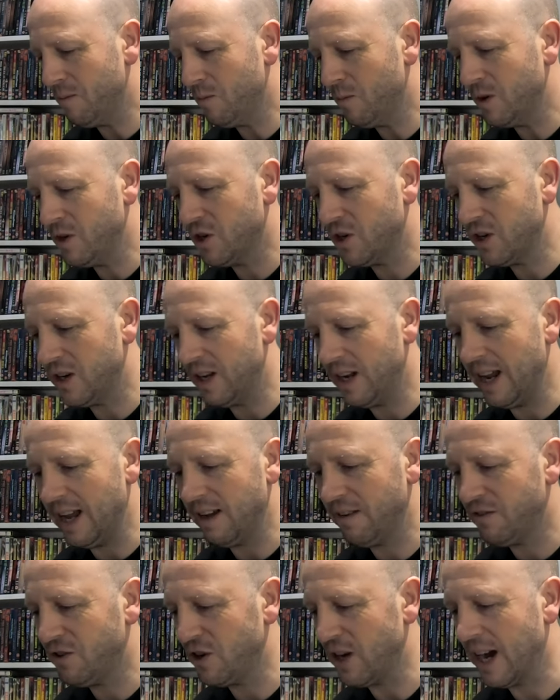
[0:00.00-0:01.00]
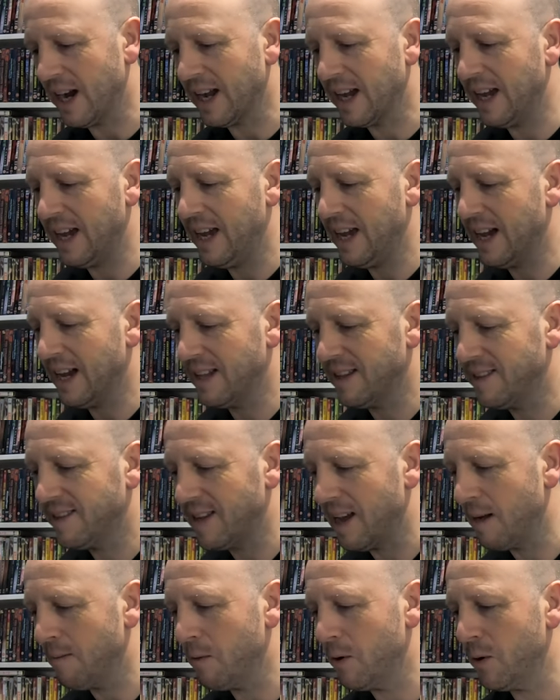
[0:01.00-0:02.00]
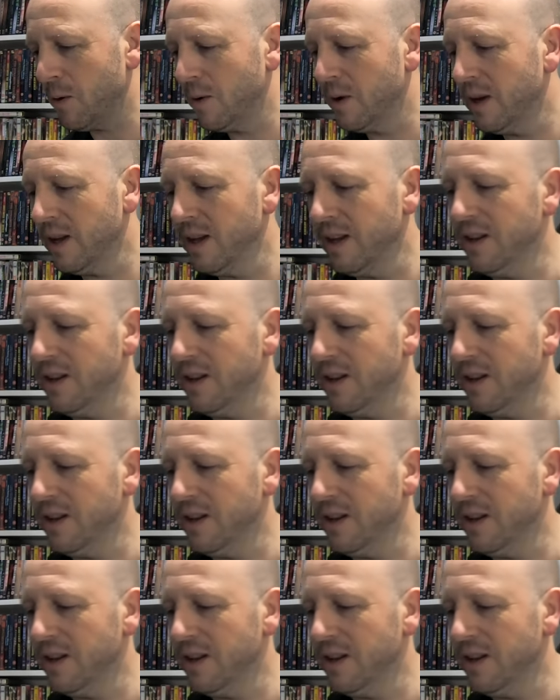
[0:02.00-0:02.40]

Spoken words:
which left Jackie and Sammo